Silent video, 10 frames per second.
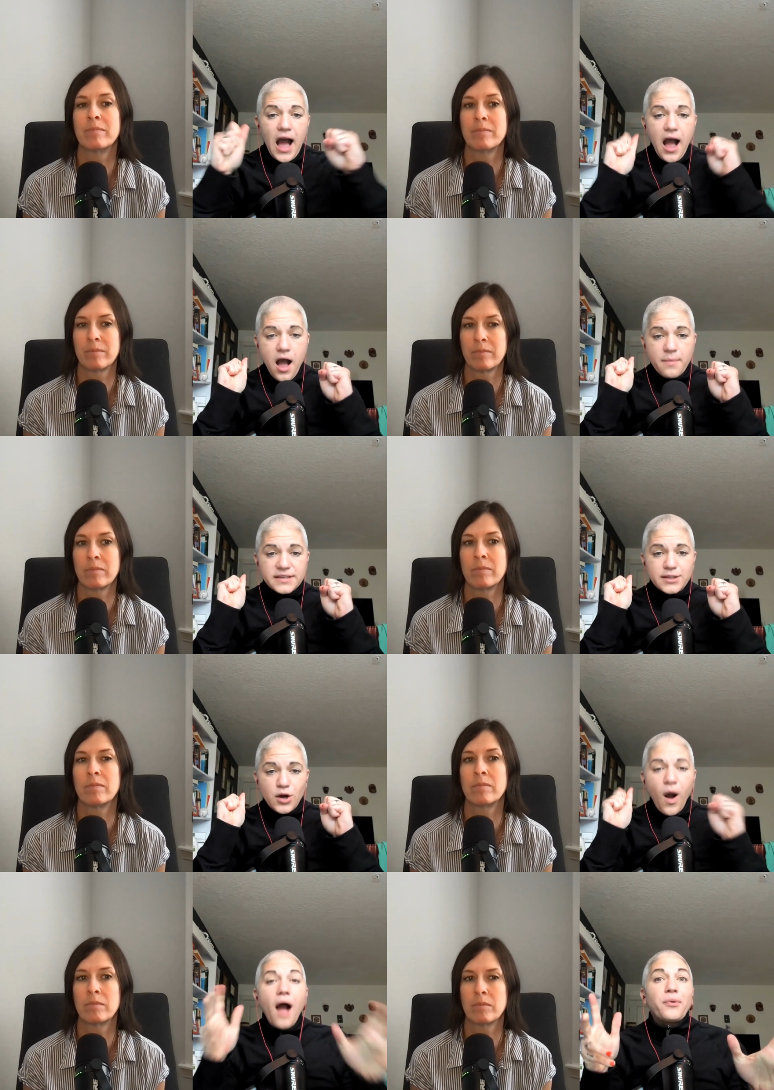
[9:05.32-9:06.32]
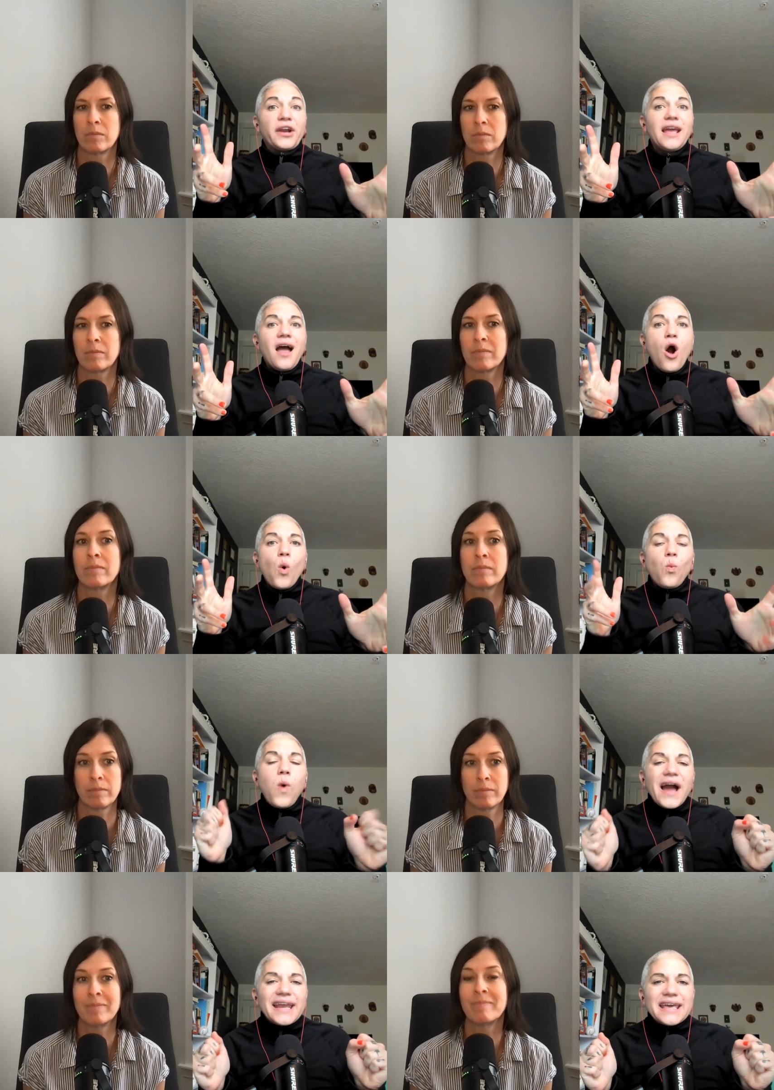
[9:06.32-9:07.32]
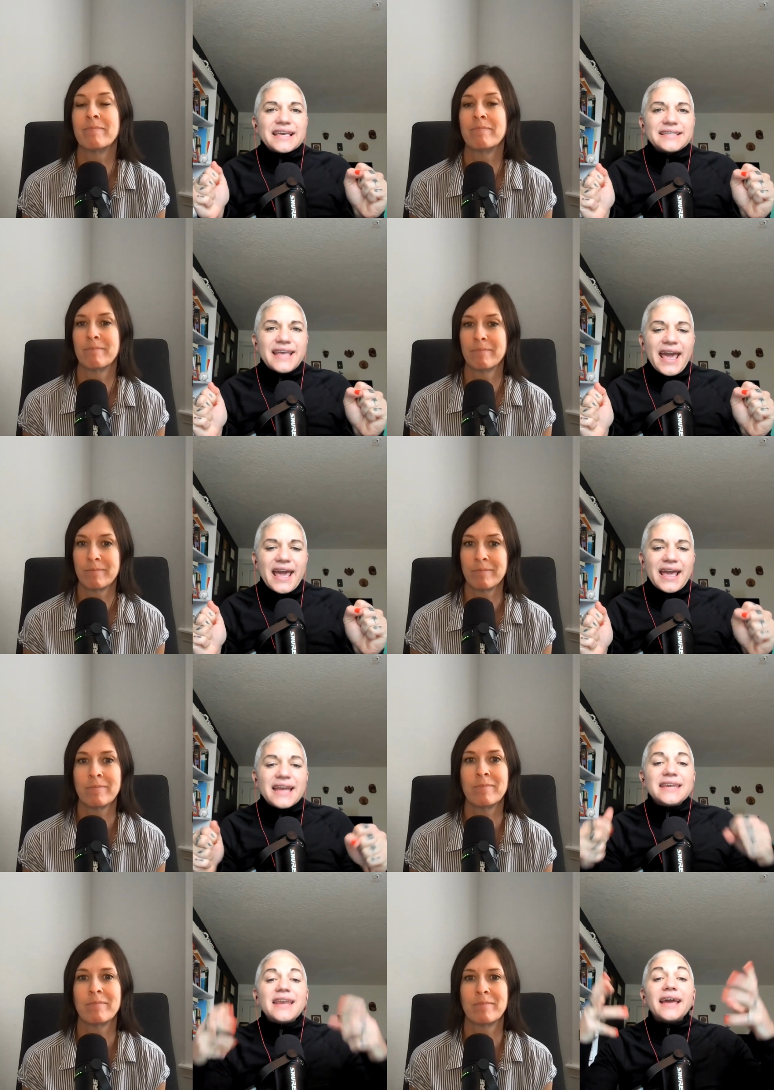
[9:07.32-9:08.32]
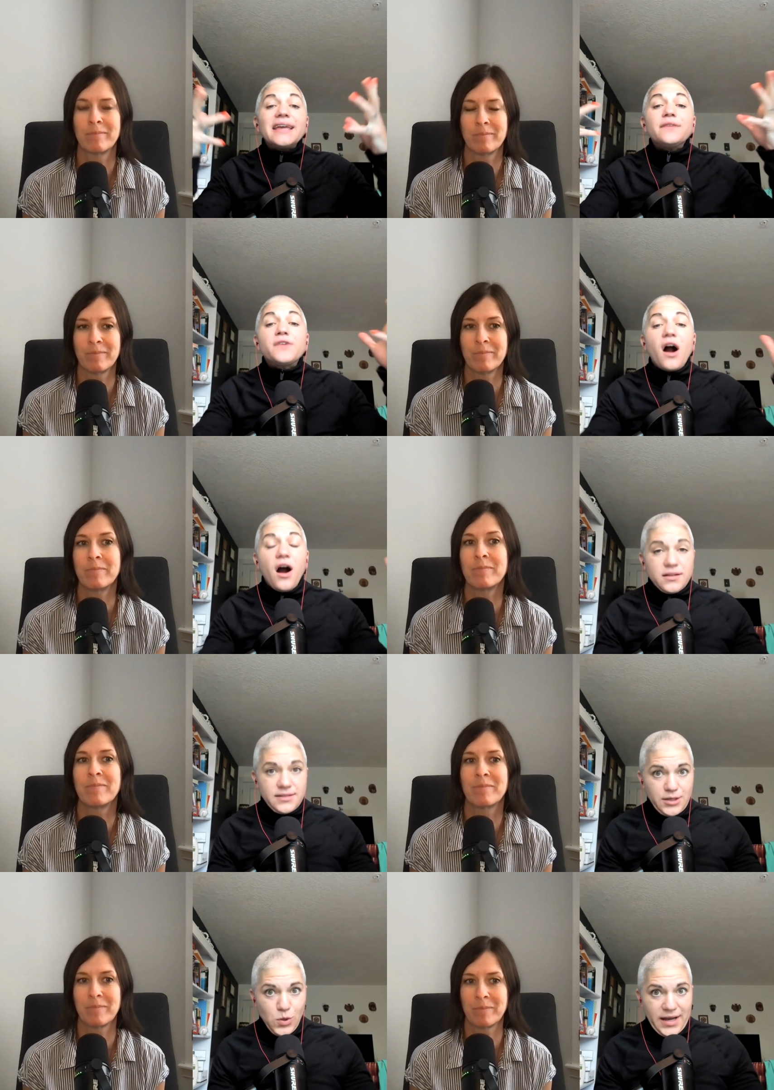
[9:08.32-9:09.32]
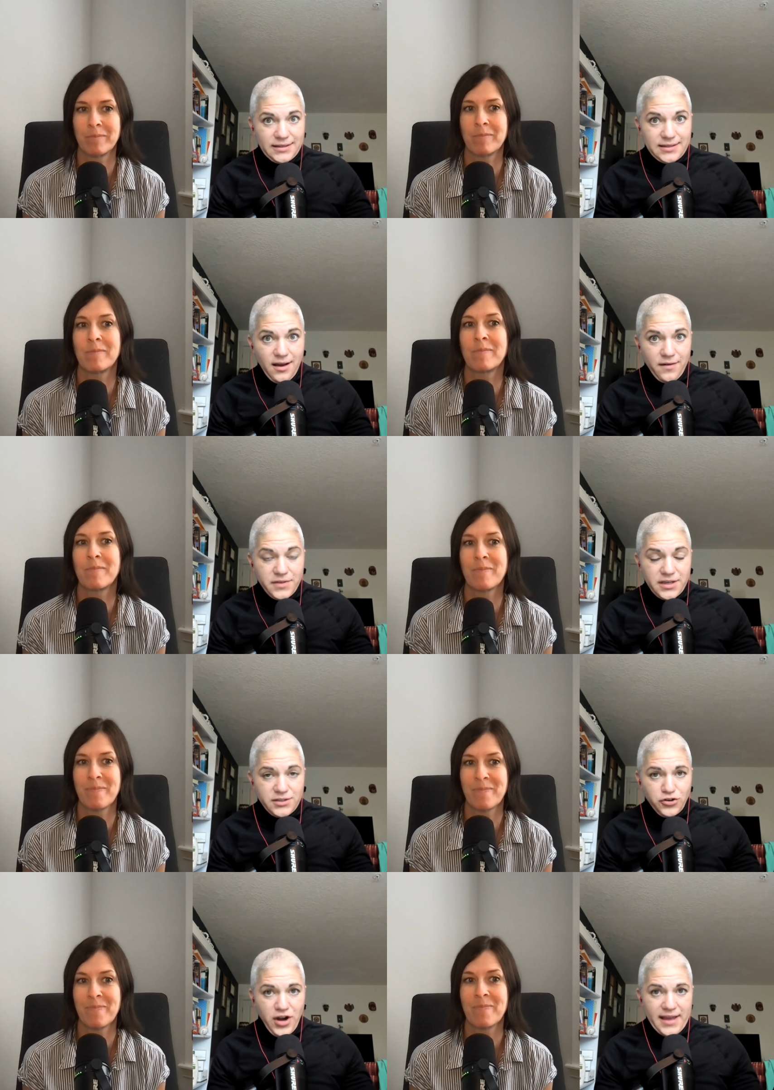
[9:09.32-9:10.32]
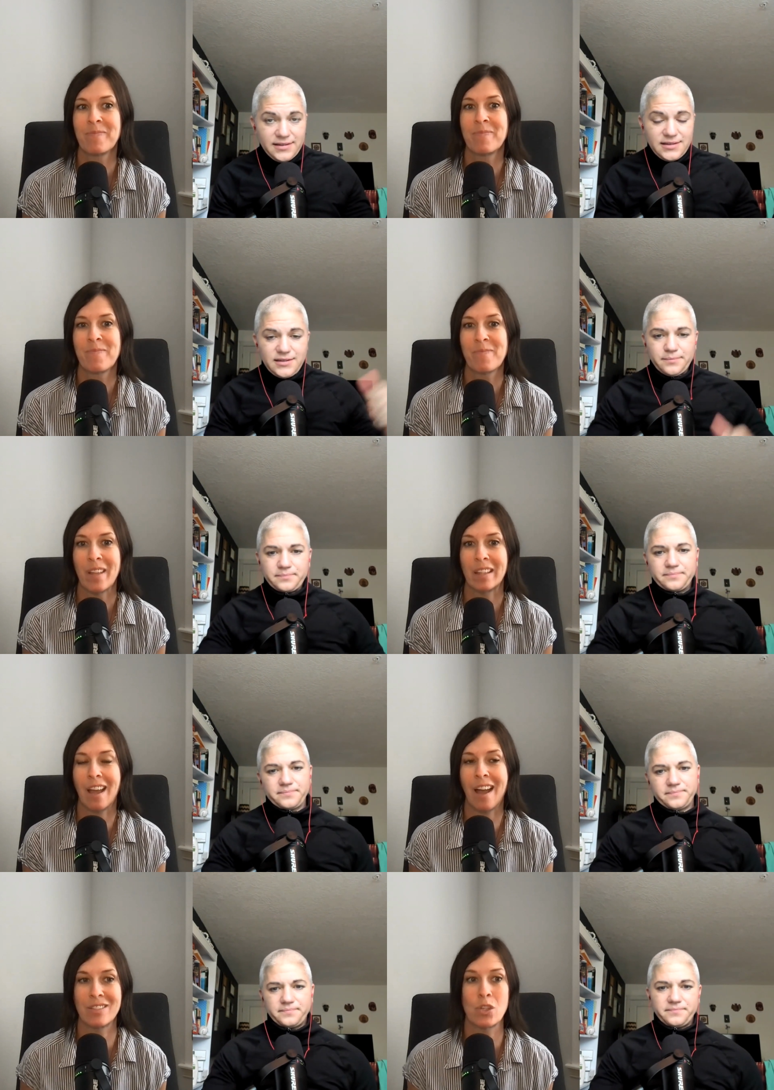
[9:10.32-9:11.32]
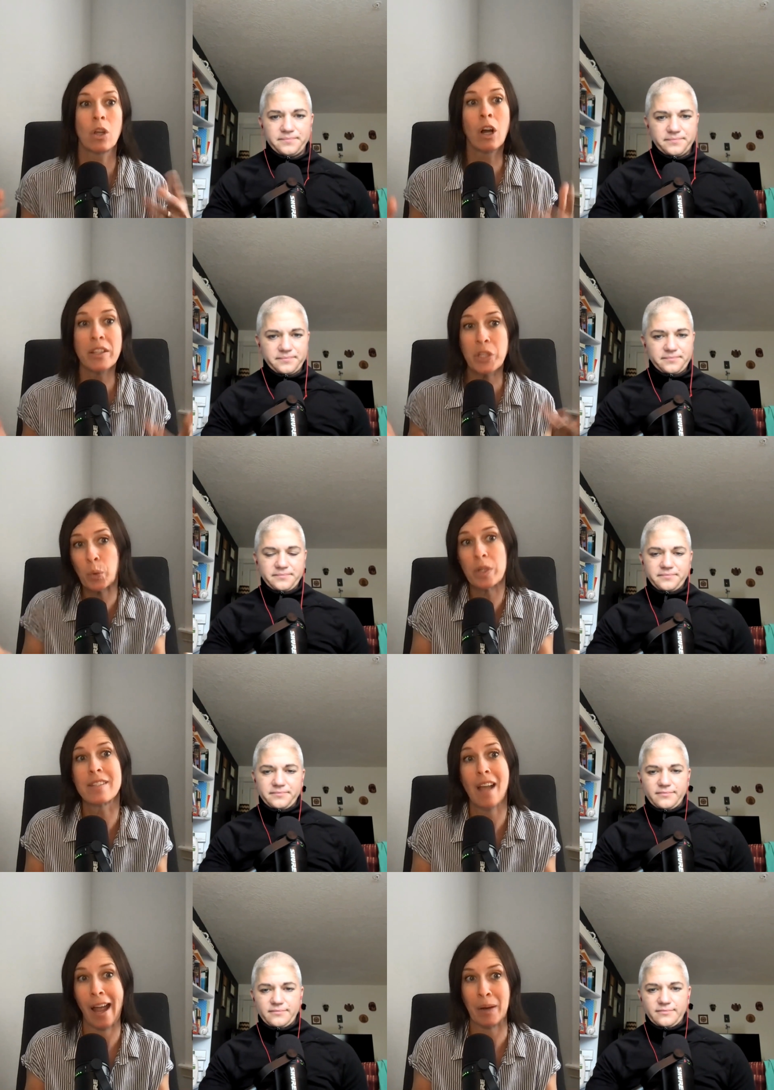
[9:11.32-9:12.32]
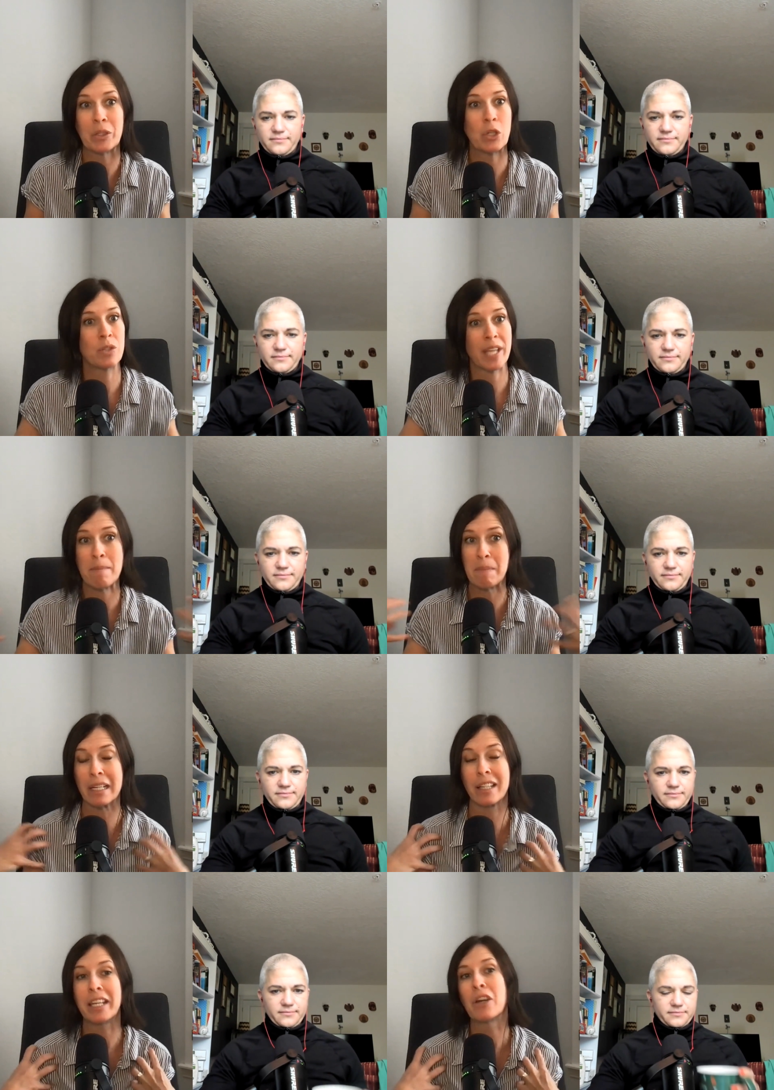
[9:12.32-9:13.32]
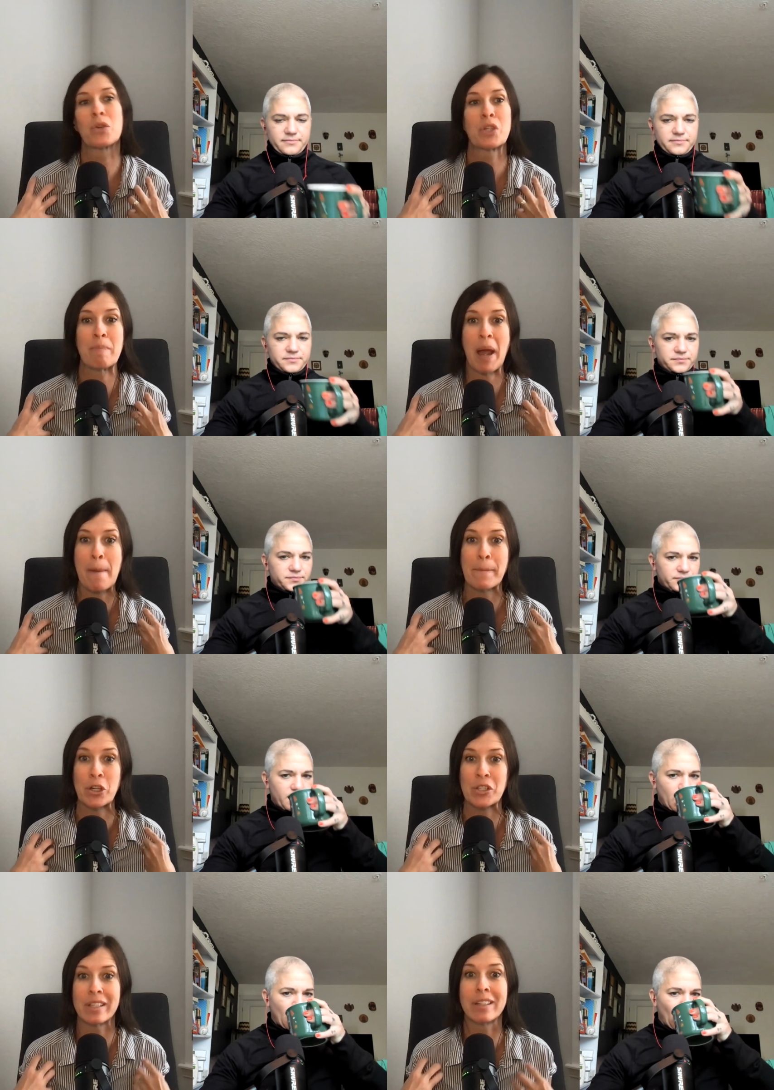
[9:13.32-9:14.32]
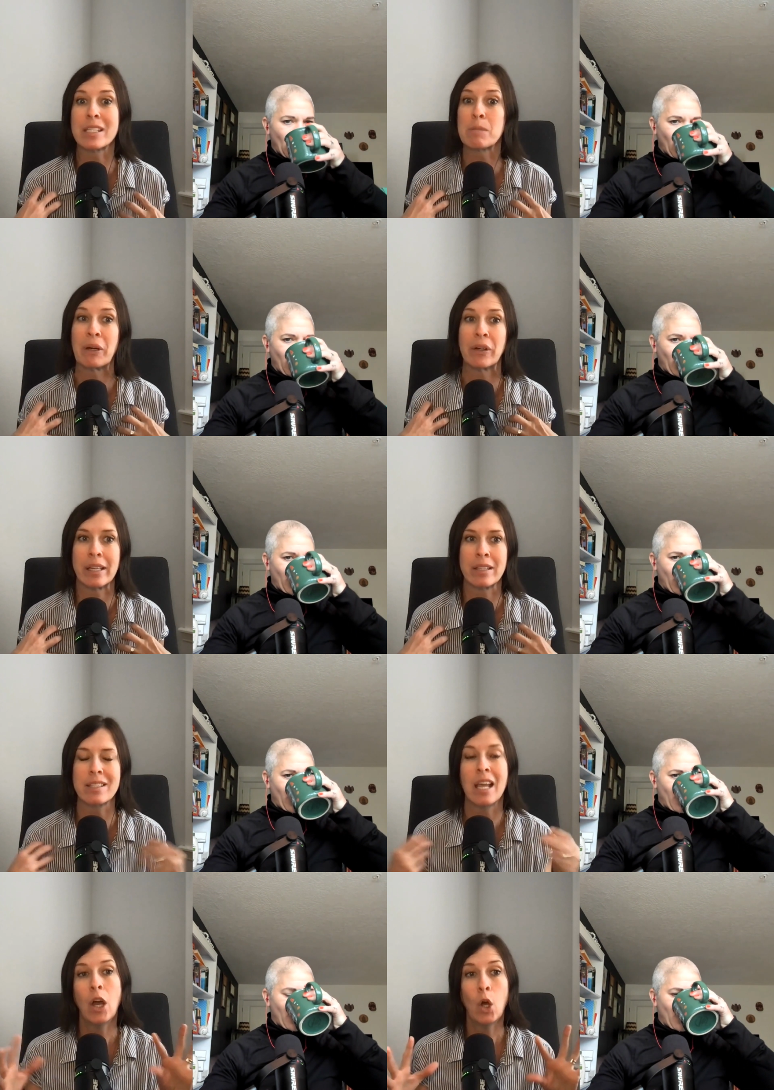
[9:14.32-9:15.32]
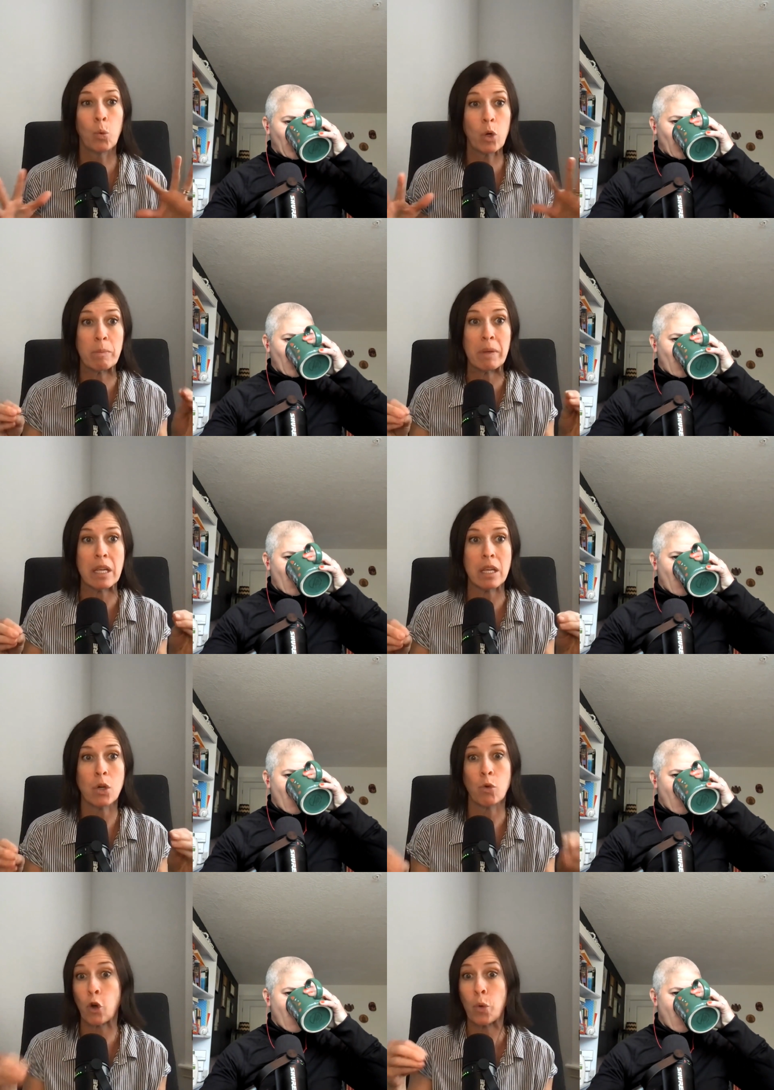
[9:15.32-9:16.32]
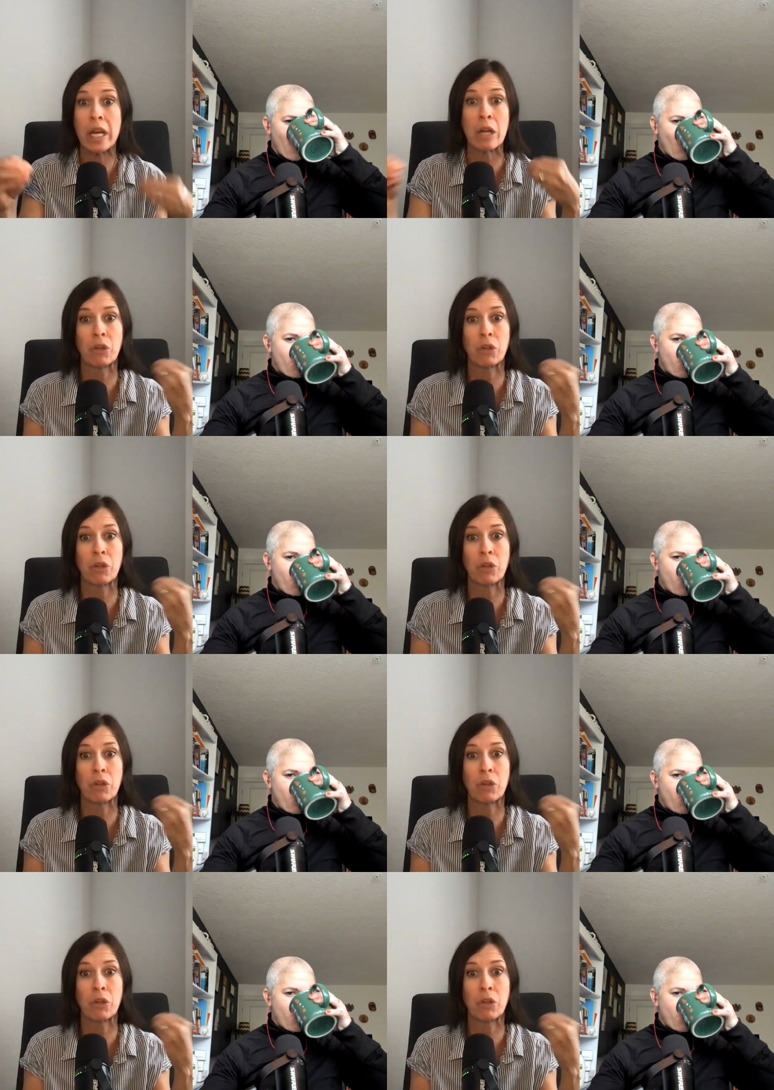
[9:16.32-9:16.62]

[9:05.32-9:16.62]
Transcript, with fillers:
Speaker 1: Um, so, Aubrey, what is a negative consequence of this trend?
Speaker 2: Yeah. So the consequence I would use, I immediately go to my personal experience, would be ruining